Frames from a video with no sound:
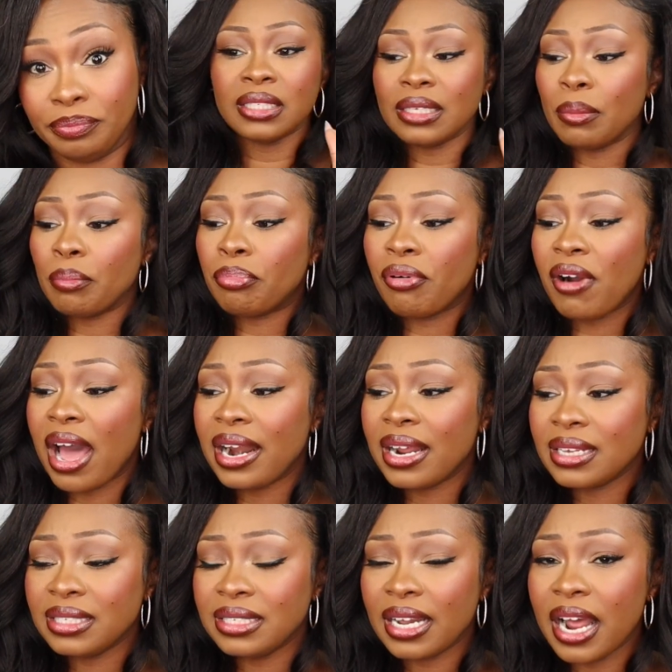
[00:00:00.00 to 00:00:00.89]
Some
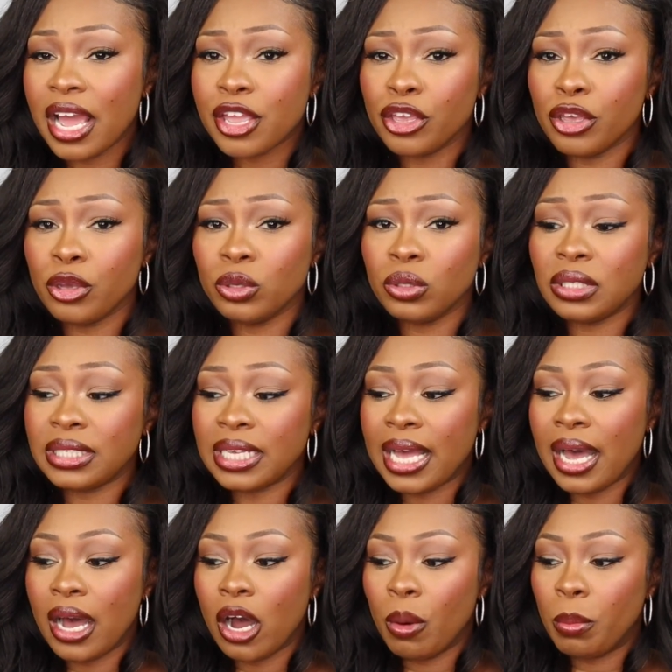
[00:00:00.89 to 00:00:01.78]
products that I use to
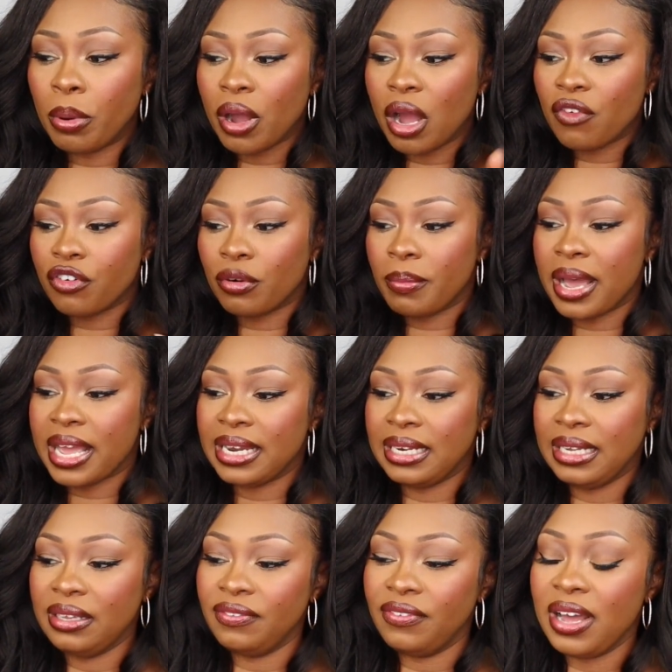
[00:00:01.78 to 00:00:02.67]
help cover my
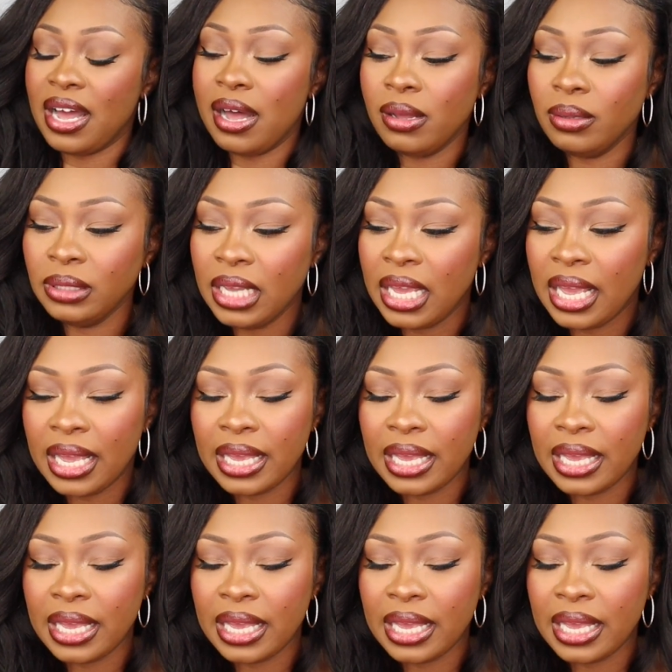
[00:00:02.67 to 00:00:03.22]
leave out